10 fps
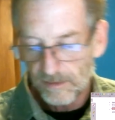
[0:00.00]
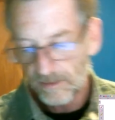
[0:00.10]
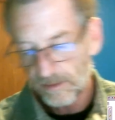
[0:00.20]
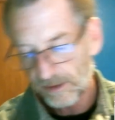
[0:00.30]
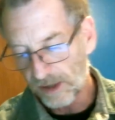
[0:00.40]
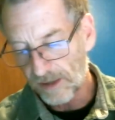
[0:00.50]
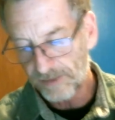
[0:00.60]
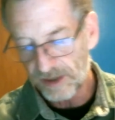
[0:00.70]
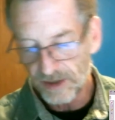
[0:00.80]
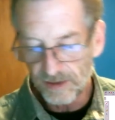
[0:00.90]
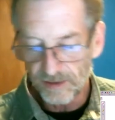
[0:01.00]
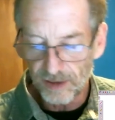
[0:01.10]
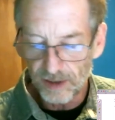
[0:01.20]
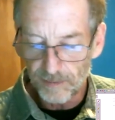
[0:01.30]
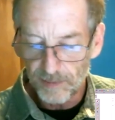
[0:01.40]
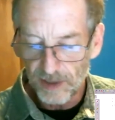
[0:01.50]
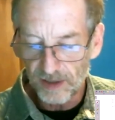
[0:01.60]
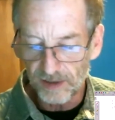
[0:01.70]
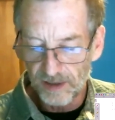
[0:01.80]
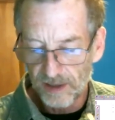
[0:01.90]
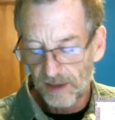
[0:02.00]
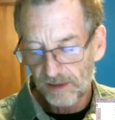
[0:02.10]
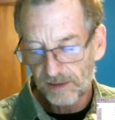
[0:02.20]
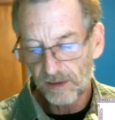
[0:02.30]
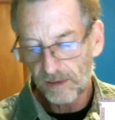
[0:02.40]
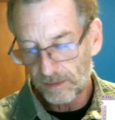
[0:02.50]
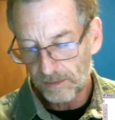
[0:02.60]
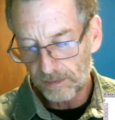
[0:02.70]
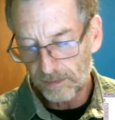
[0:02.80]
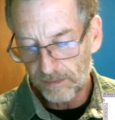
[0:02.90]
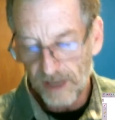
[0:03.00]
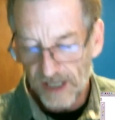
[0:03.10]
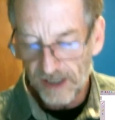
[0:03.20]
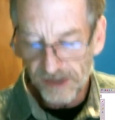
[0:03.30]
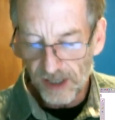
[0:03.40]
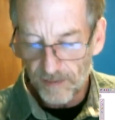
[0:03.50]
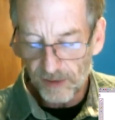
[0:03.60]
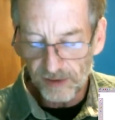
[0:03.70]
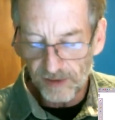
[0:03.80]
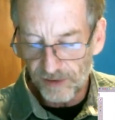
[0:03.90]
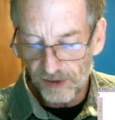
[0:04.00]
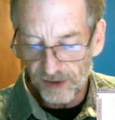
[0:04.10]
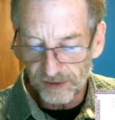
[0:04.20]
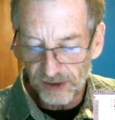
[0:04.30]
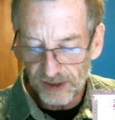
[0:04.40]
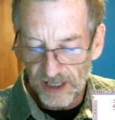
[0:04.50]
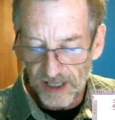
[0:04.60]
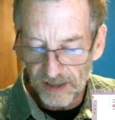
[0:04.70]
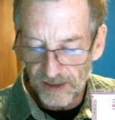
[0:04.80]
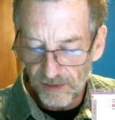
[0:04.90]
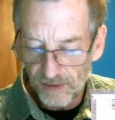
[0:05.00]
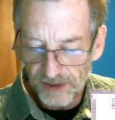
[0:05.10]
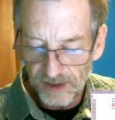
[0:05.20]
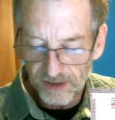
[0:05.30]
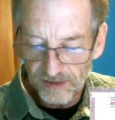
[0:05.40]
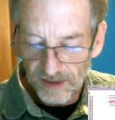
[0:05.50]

soft tissue of the hard palate. So anatomically, if you just look at it, you would just